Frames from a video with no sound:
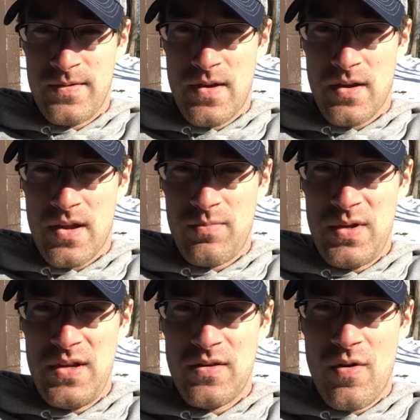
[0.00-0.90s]
There can
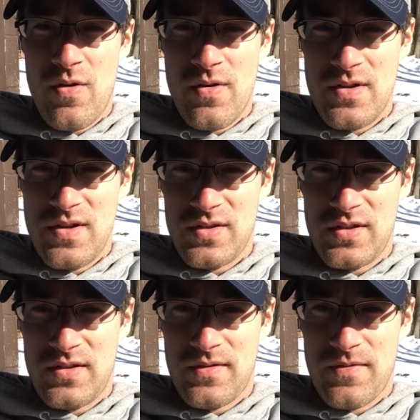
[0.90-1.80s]
be no
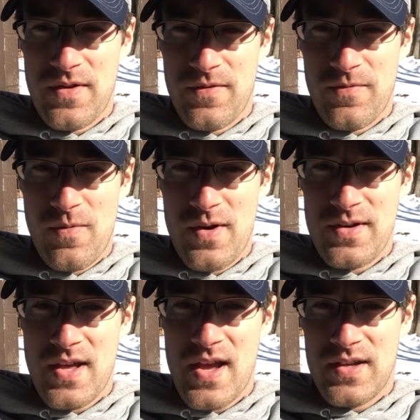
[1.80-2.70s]
initiative if
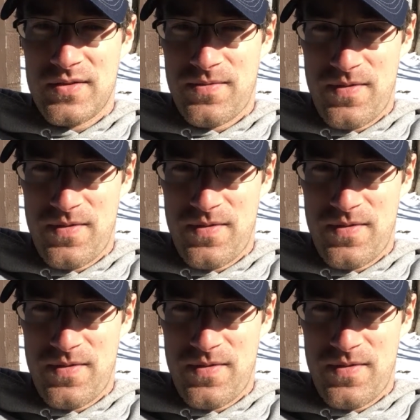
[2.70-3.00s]
one has